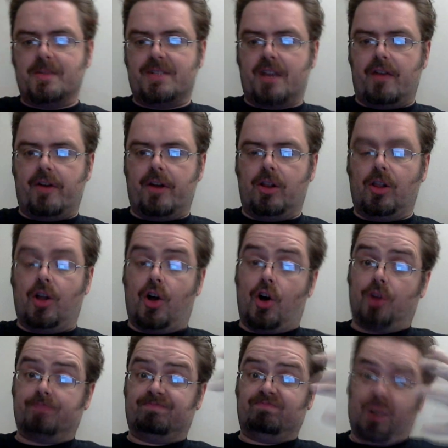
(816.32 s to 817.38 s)
material,
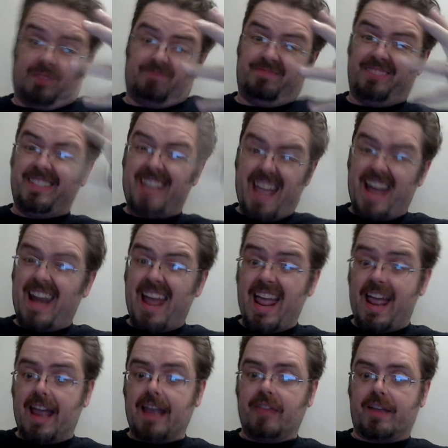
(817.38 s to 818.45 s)
or, well,
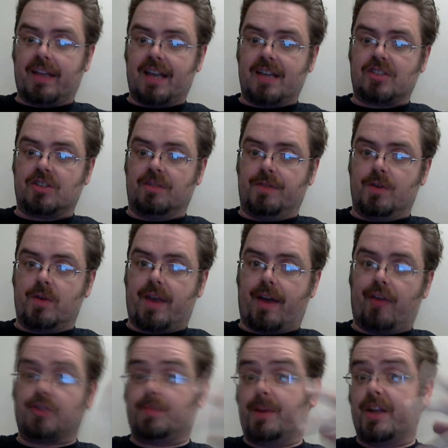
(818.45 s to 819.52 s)
DNA in the case of
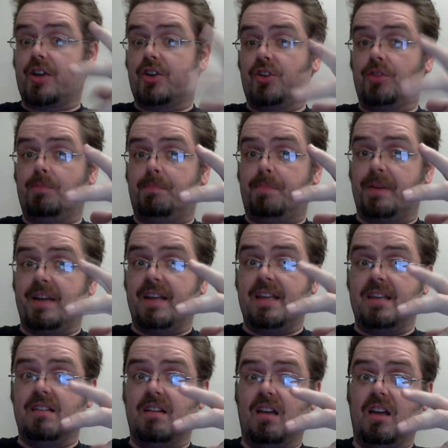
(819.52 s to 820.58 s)
eukaryotes, but it could
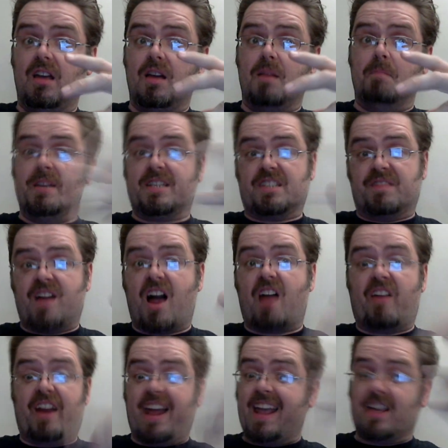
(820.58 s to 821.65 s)
be bits of
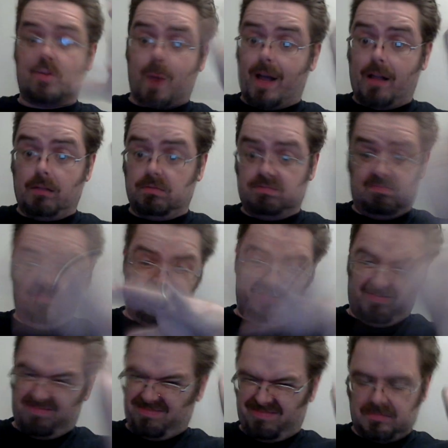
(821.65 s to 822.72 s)
RNA as well,
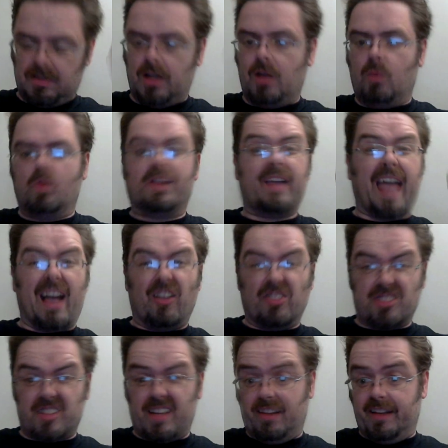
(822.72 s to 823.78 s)
we'll get
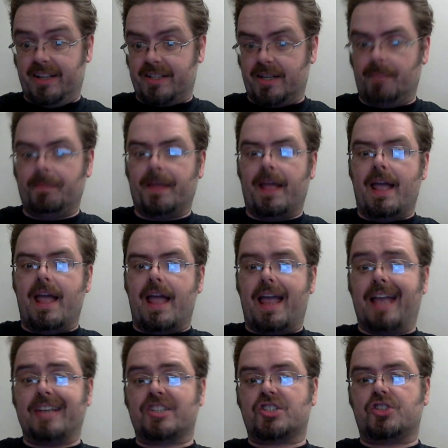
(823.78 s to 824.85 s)
onto that later,
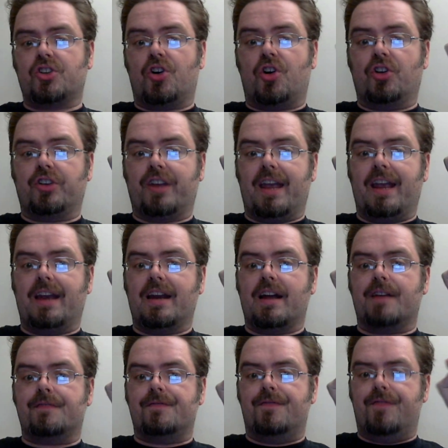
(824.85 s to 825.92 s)
is stored in
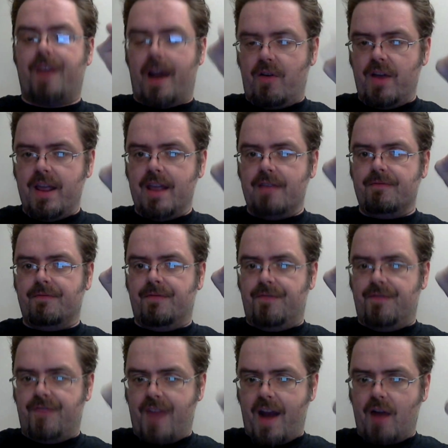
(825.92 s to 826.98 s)
a very,
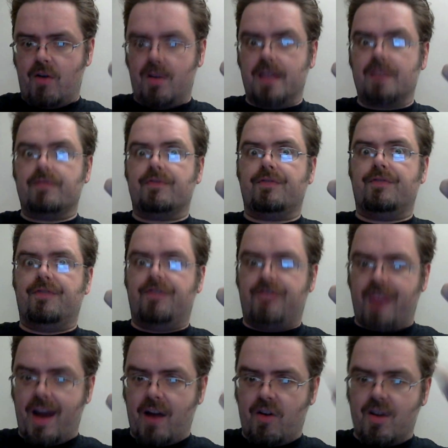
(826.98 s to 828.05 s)
very,
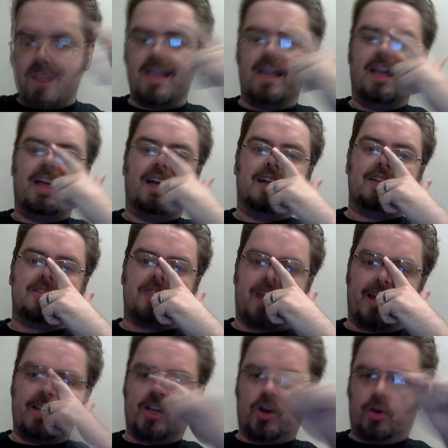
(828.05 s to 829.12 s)
very
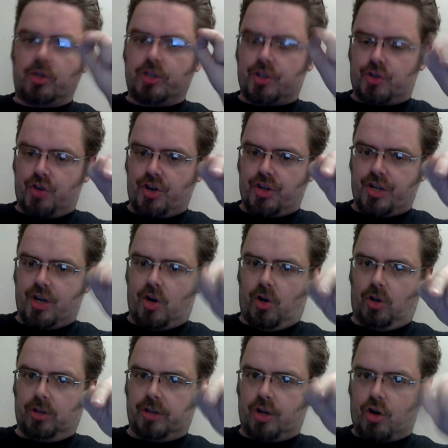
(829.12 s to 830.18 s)
tightly coiled structure
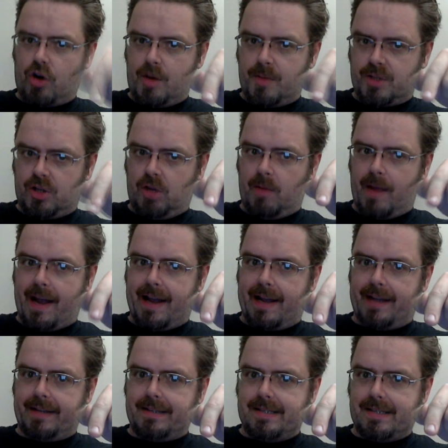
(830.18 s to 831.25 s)
called a chromosome,
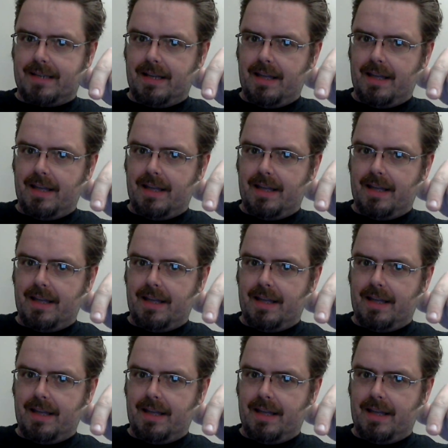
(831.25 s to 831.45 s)
and